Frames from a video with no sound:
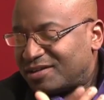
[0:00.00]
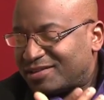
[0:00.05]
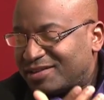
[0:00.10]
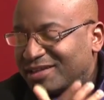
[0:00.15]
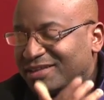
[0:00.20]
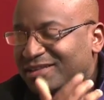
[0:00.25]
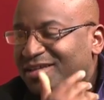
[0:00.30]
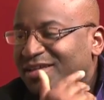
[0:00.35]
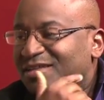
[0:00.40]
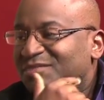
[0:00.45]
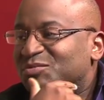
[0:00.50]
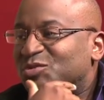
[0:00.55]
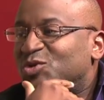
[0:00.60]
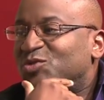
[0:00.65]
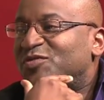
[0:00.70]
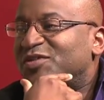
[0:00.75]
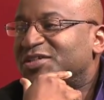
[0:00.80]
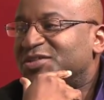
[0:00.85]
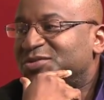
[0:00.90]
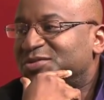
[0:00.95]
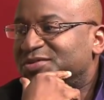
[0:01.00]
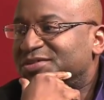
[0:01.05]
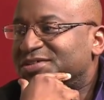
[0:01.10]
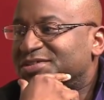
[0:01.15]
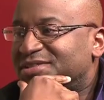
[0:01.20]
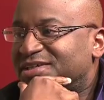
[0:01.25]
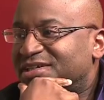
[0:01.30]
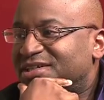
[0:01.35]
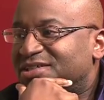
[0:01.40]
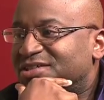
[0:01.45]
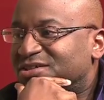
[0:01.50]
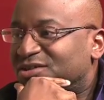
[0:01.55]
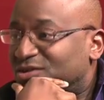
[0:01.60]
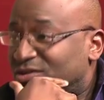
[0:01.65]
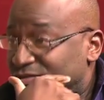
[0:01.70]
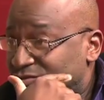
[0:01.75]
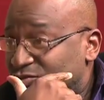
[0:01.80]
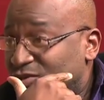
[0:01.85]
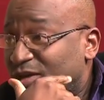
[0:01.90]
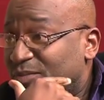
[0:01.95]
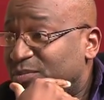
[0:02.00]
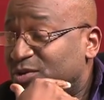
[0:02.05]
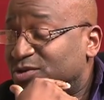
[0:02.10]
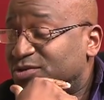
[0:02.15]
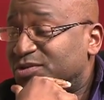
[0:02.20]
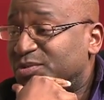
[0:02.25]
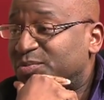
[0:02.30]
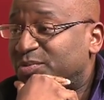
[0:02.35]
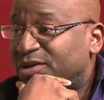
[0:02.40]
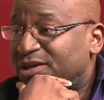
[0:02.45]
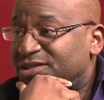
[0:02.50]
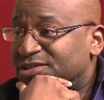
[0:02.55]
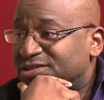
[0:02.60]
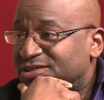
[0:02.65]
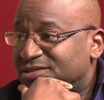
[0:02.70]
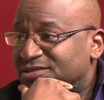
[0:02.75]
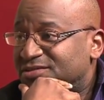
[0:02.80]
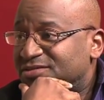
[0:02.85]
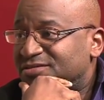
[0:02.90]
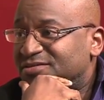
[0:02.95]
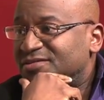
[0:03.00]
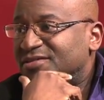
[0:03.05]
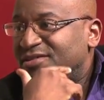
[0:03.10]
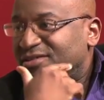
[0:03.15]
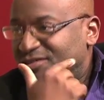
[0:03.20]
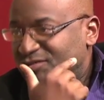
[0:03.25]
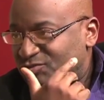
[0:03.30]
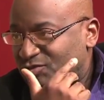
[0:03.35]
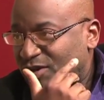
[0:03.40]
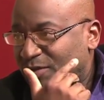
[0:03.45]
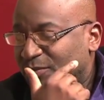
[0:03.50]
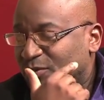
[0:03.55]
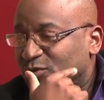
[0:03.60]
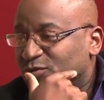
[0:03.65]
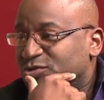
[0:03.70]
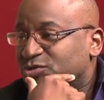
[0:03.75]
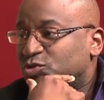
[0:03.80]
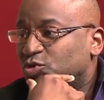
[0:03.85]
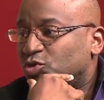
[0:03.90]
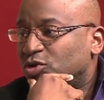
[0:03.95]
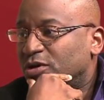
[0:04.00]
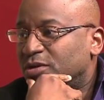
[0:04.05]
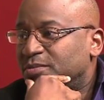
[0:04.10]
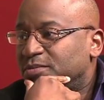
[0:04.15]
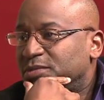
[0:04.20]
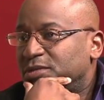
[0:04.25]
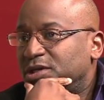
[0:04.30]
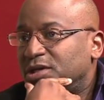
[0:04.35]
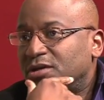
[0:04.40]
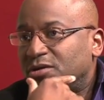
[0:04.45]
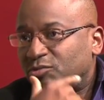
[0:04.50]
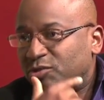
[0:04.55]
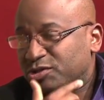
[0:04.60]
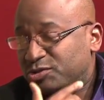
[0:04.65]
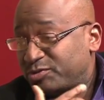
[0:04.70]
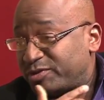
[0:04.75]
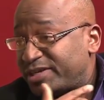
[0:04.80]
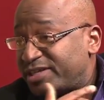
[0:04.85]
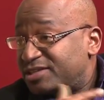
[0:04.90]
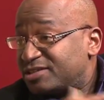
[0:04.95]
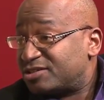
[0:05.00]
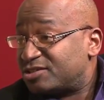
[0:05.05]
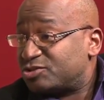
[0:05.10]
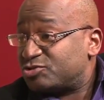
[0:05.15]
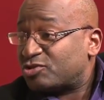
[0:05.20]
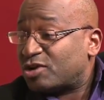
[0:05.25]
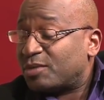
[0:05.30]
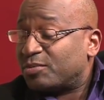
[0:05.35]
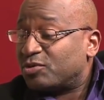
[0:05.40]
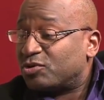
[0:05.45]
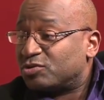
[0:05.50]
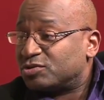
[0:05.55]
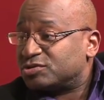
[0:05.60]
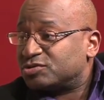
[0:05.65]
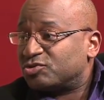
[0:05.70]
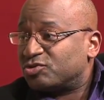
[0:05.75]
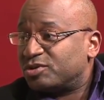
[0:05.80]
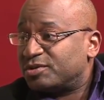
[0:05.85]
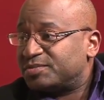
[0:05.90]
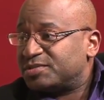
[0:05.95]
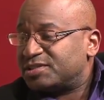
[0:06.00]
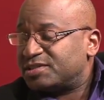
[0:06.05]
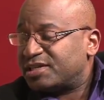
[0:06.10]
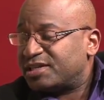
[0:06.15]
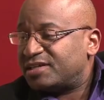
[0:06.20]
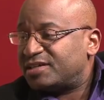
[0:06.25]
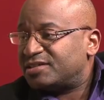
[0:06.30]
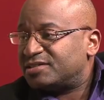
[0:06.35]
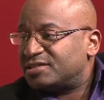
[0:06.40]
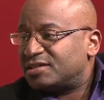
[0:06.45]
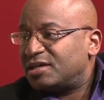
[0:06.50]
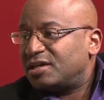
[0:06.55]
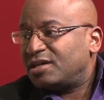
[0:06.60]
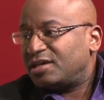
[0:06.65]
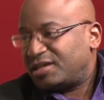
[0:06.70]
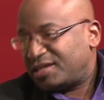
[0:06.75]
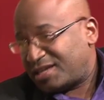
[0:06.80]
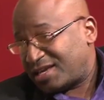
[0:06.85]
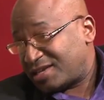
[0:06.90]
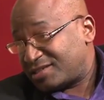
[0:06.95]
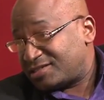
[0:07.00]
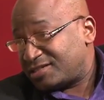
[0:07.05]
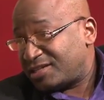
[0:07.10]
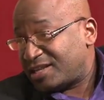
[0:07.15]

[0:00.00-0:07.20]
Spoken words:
They then move into a stage called tropical depression, tropical storm. Once we get to the tropical storm stage, it has a